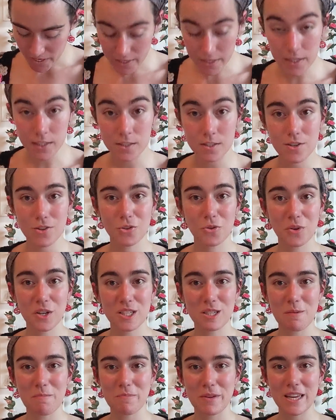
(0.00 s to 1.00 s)
is going
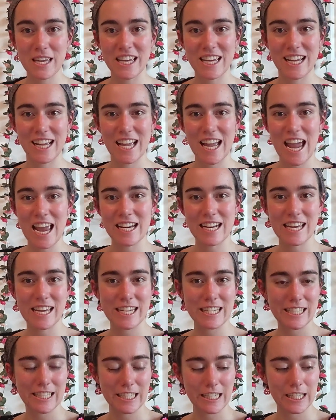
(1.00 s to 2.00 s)
to be an
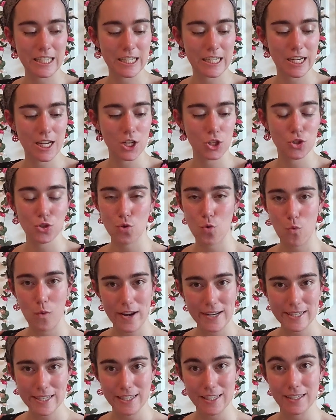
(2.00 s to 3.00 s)

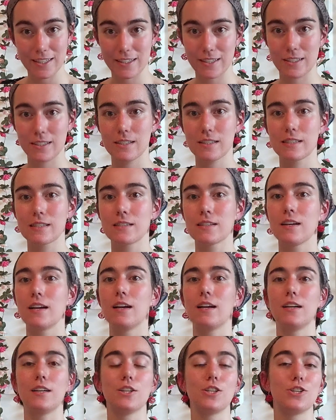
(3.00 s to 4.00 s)
1820s
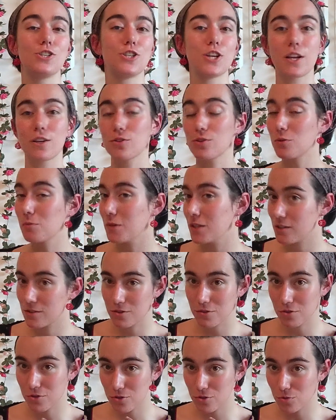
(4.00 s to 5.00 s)

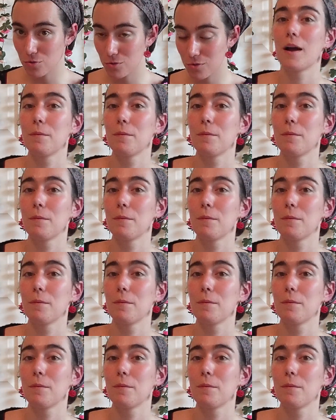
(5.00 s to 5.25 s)
gentleman's suit.